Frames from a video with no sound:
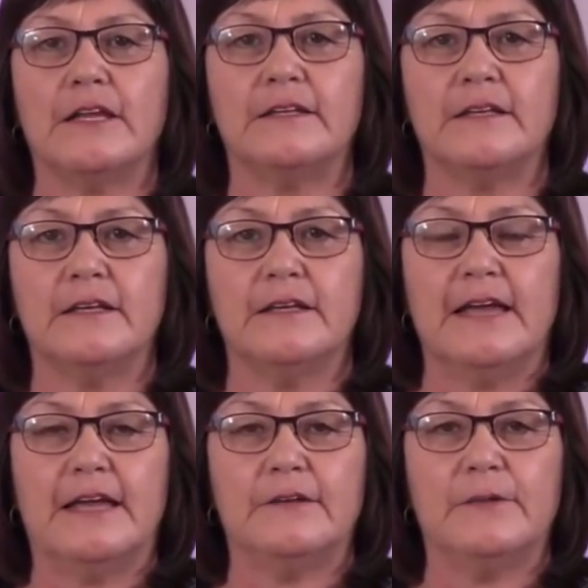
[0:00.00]
And,
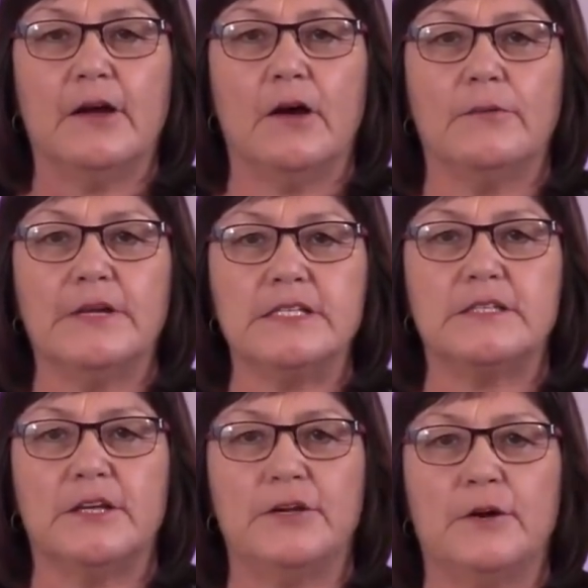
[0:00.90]
and we
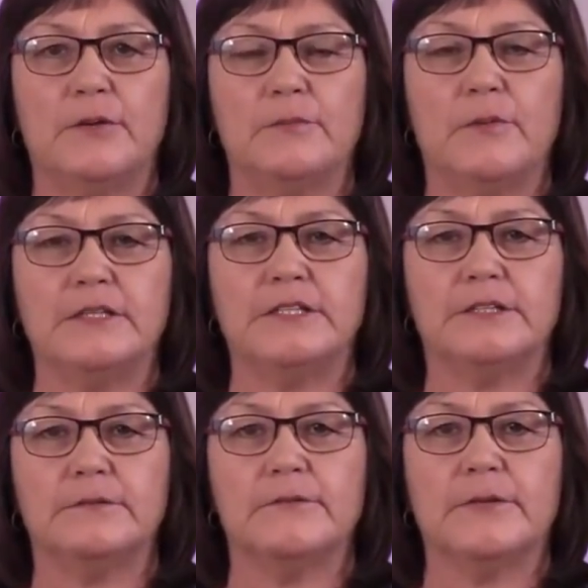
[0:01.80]
always, you know, want
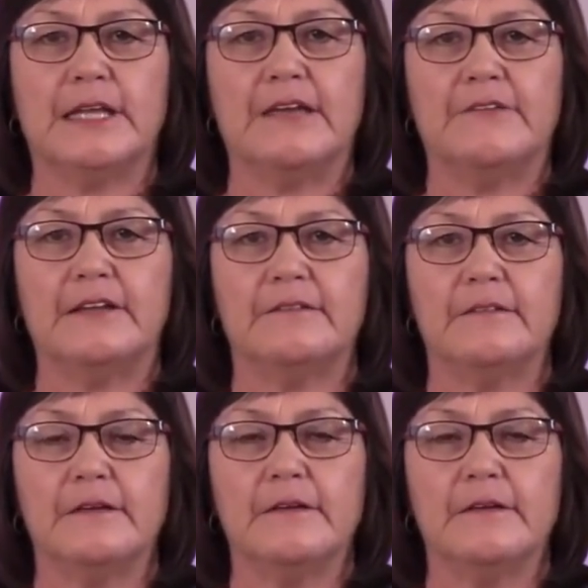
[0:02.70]
to really give it